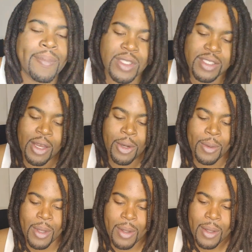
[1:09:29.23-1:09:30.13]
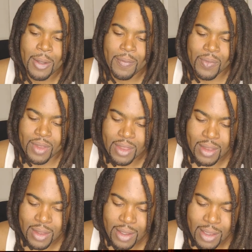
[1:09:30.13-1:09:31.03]
So
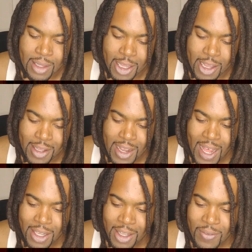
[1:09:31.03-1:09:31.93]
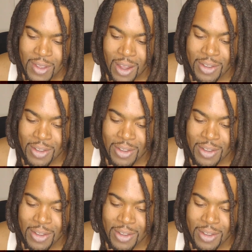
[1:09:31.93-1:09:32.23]
man, I love y'all.